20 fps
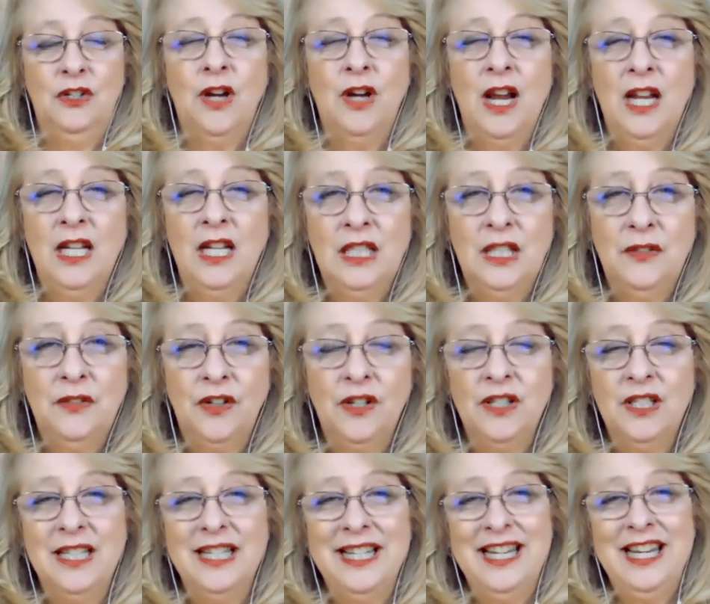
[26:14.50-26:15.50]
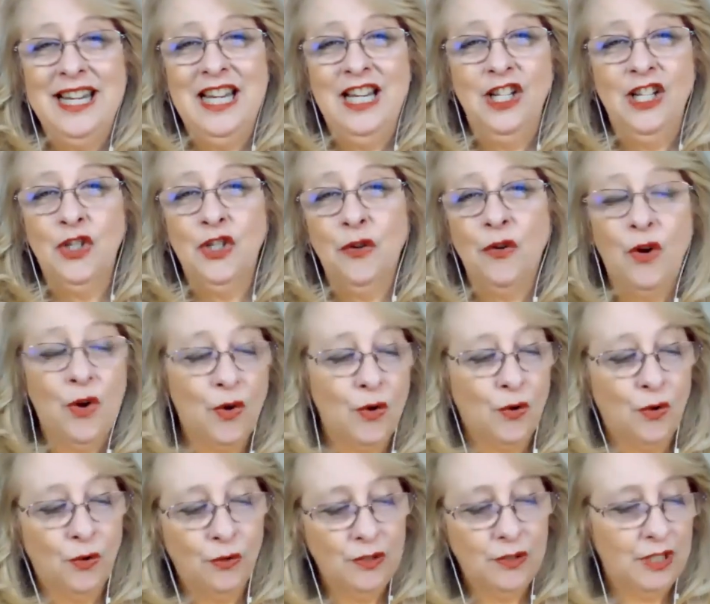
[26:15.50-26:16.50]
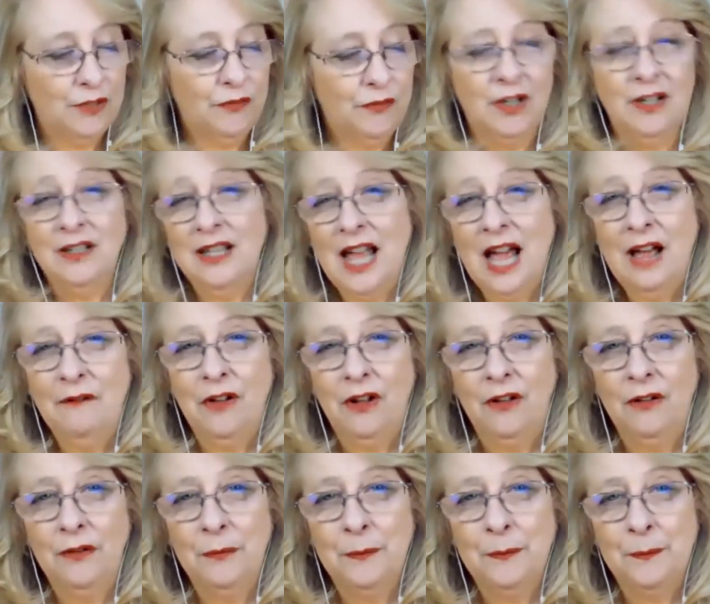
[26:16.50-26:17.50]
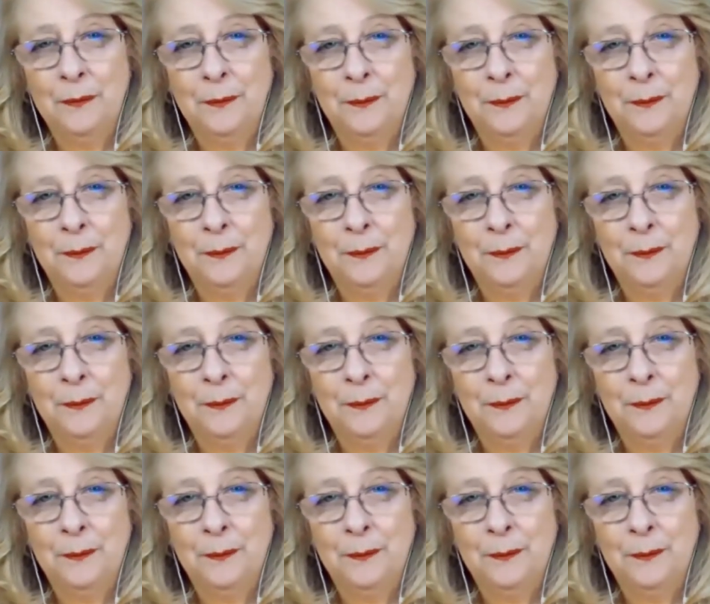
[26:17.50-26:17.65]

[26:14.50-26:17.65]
transfers it into a whole different level.